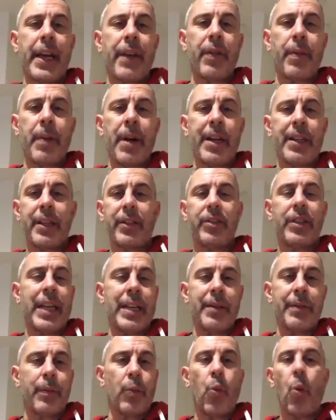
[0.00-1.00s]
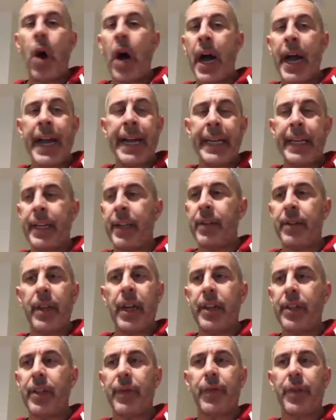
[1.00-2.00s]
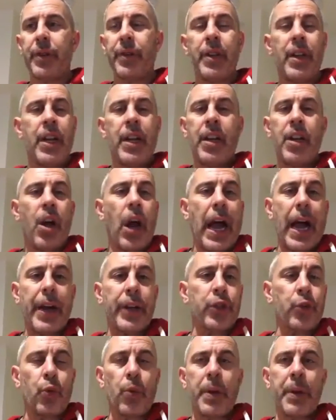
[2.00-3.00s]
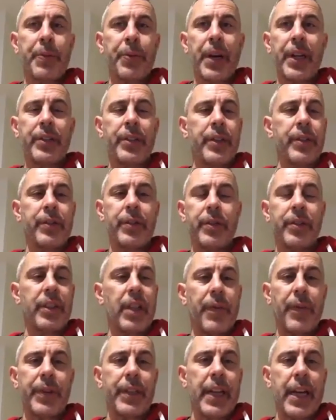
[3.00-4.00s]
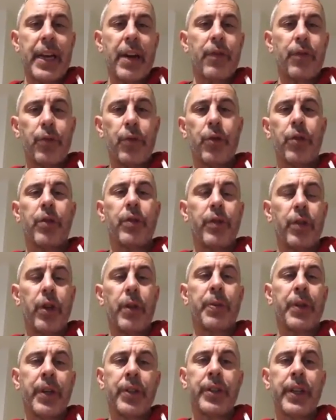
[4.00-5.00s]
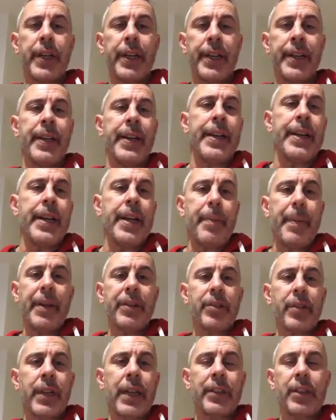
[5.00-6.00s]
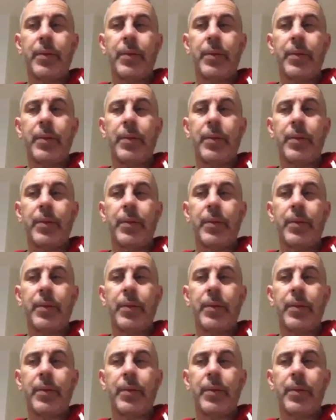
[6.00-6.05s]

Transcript: that sent wine and different housewarming presents and stuff like that. I really, really appreciate it. It means a lot to me.